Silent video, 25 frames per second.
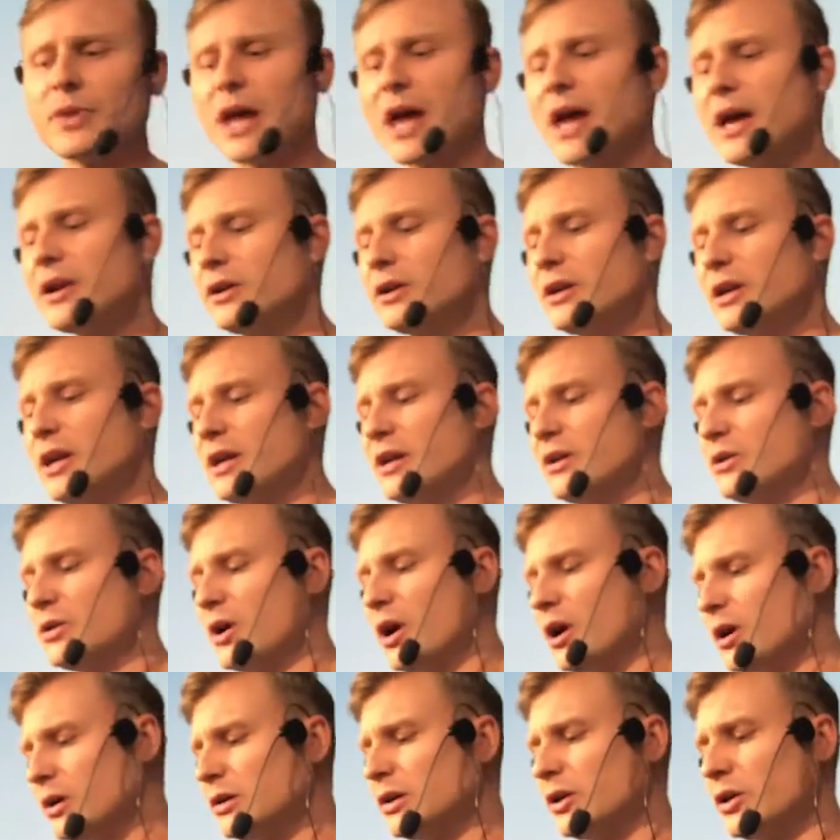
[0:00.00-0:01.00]
And
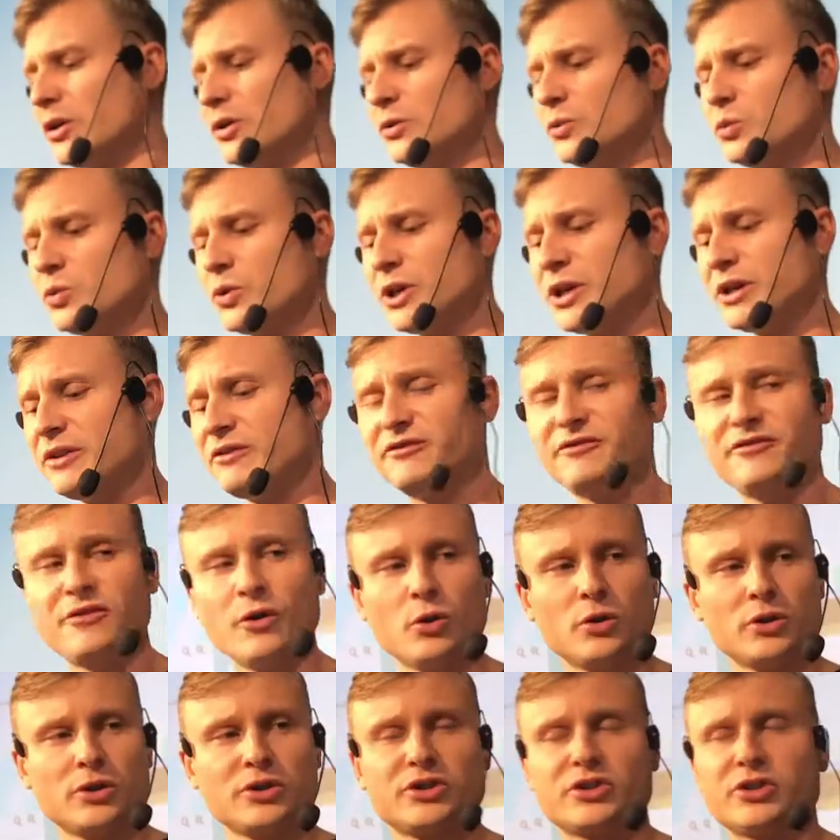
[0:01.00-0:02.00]
early on we
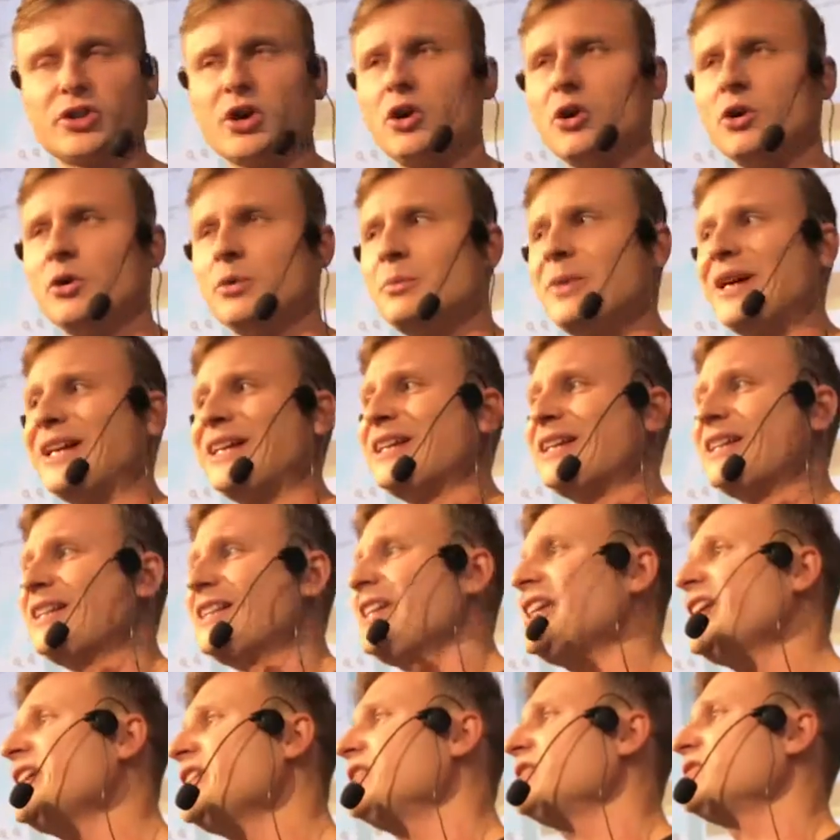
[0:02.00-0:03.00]
focused on making it
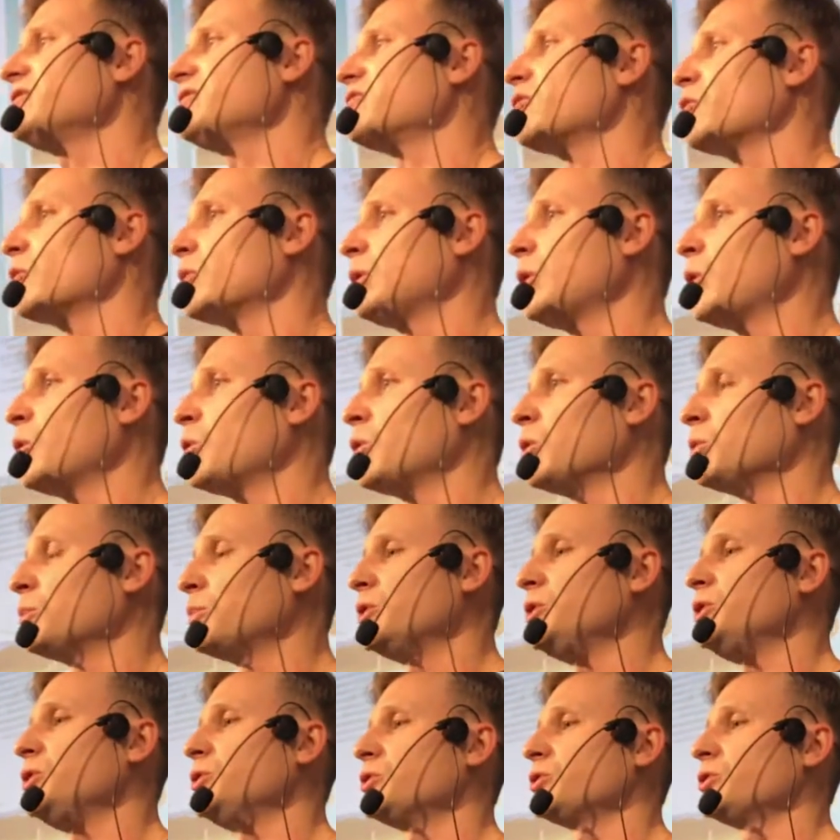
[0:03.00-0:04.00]
easy for local
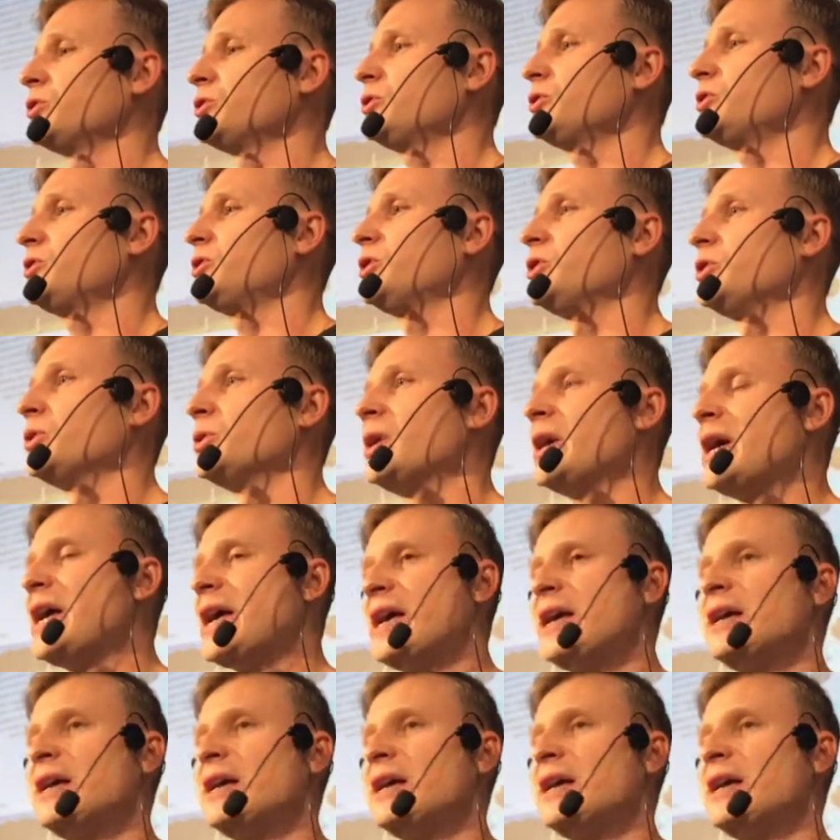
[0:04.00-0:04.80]
producers to